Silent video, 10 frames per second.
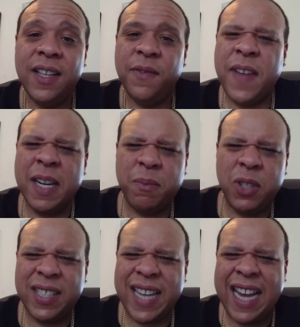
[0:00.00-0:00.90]
Venom
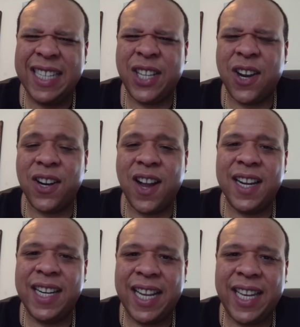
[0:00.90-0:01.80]
looks kind of dark on
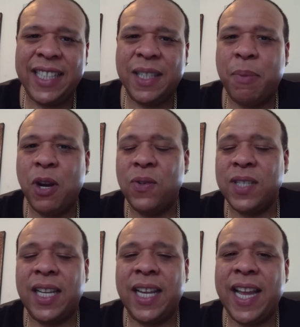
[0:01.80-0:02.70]
it. I like the pose.
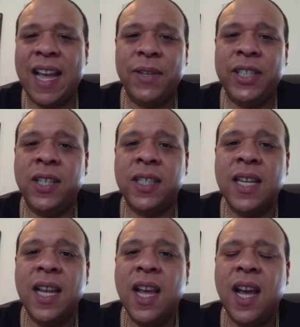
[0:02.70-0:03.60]
I like how he looks.
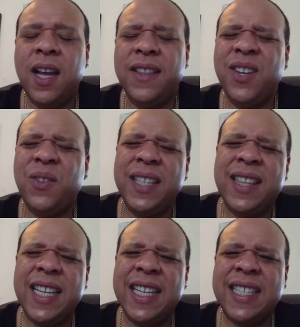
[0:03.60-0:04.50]
The only
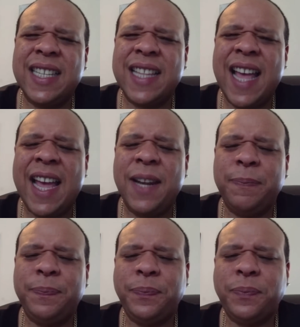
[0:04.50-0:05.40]
thing is that
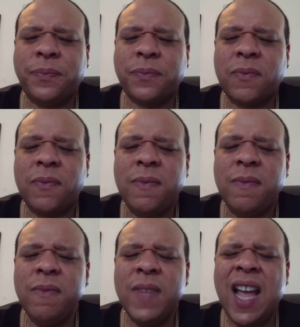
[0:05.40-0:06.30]

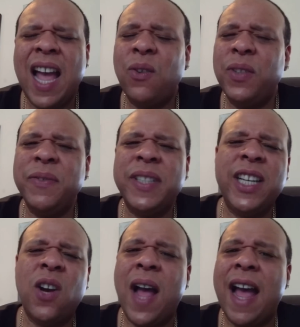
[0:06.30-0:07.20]
I'd only really
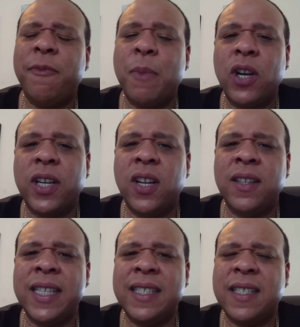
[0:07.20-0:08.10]
go half market on
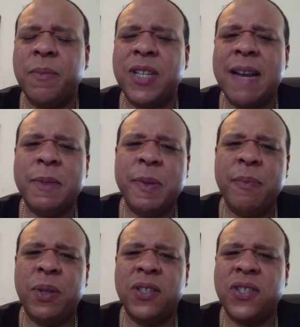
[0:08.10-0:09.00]
these. Sometimes
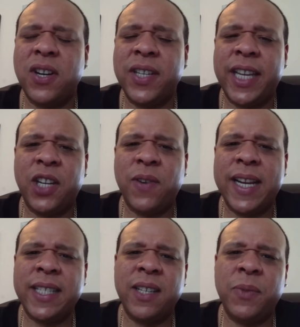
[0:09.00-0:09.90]
people are starting to get
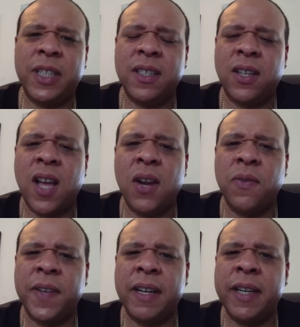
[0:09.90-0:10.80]
crazy with the Delato
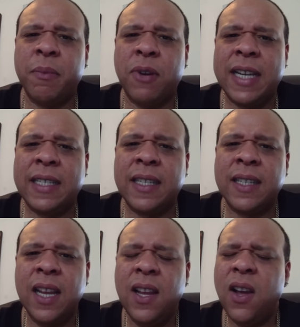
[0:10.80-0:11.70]
variant prices
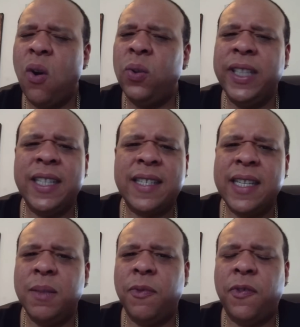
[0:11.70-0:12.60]
only to see
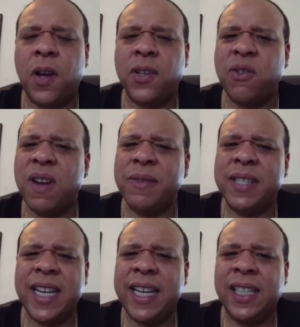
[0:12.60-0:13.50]
them fall. So I would
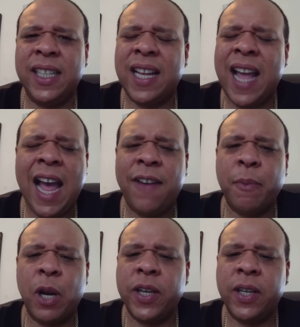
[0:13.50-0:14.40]
say at least a half
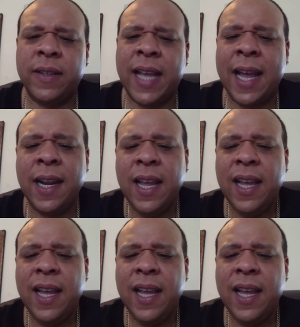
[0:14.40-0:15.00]
market on that.